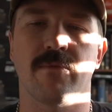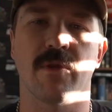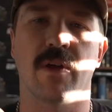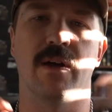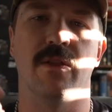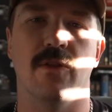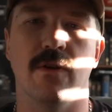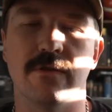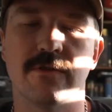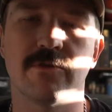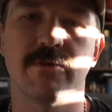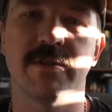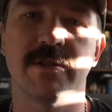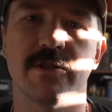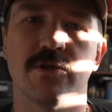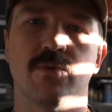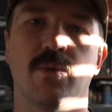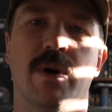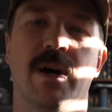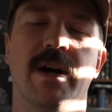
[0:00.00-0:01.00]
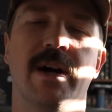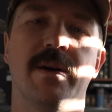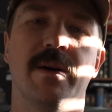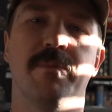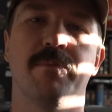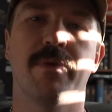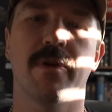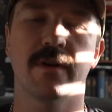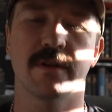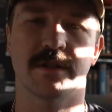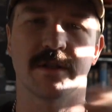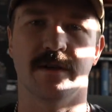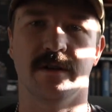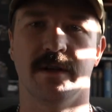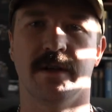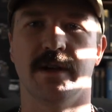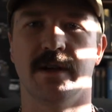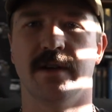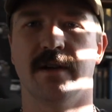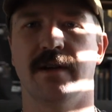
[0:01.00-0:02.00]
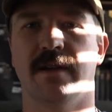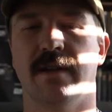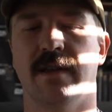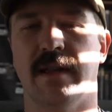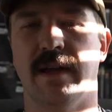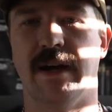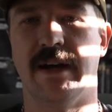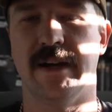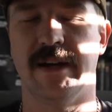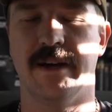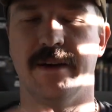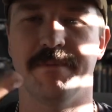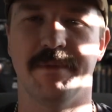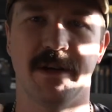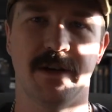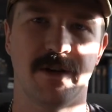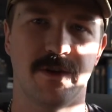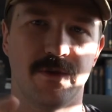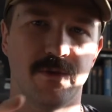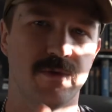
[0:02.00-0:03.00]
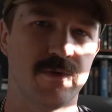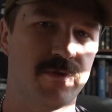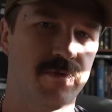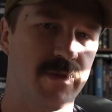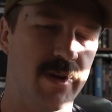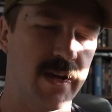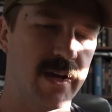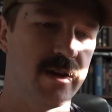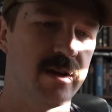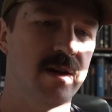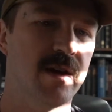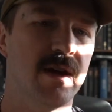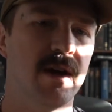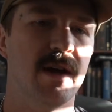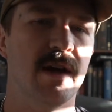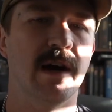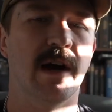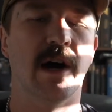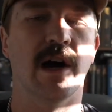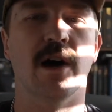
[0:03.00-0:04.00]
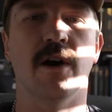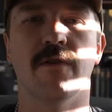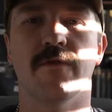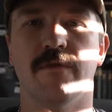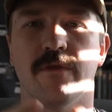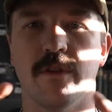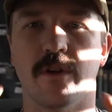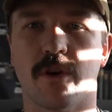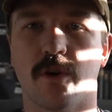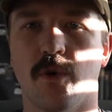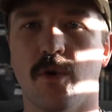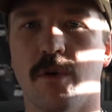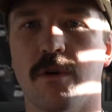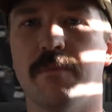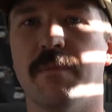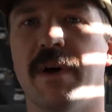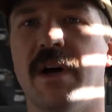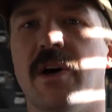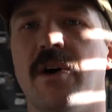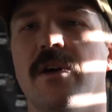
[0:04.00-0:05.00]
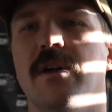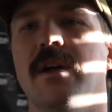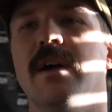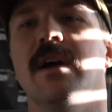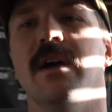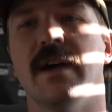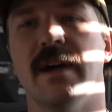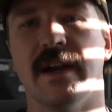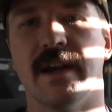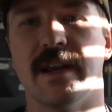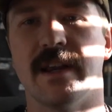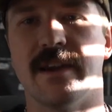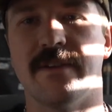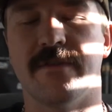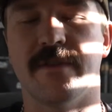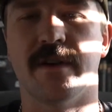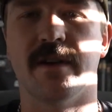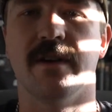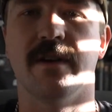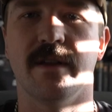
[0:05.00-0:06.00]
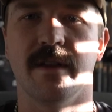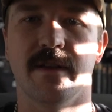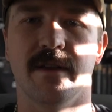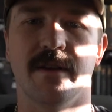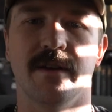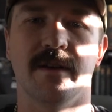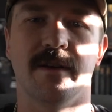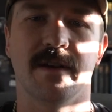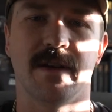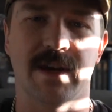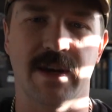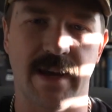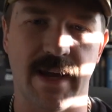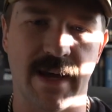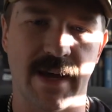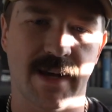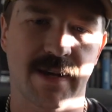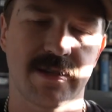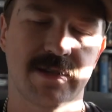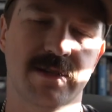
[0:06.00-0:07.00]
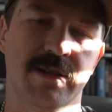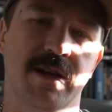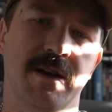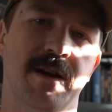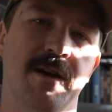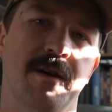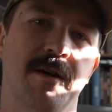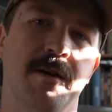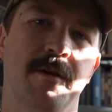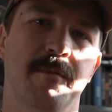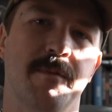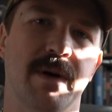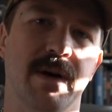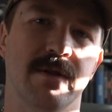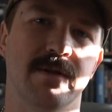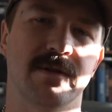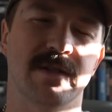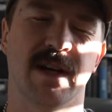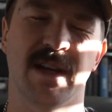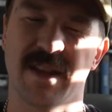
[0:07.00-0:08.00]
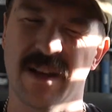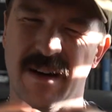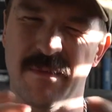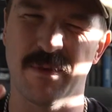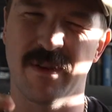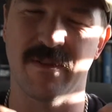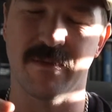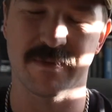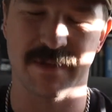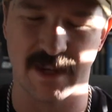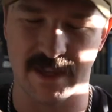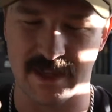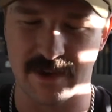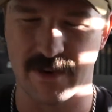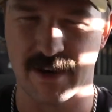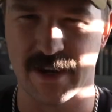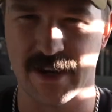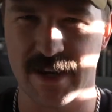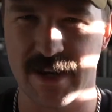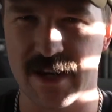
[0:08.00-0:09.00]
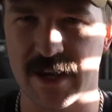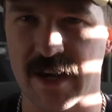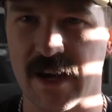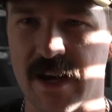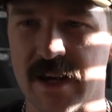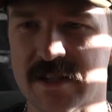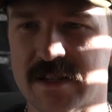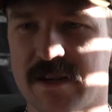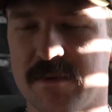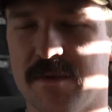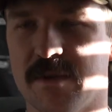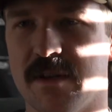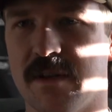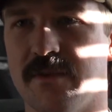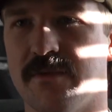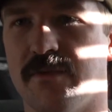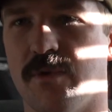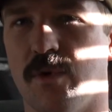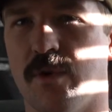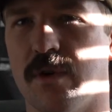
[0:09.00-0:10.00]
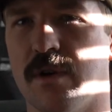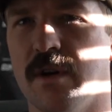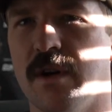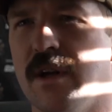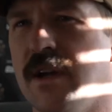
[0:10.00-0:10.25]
And those are reasons why, personally, I am a huge fan of the core belt and even the NEX belts. I believe I'm saying that right, NEX, I believe, or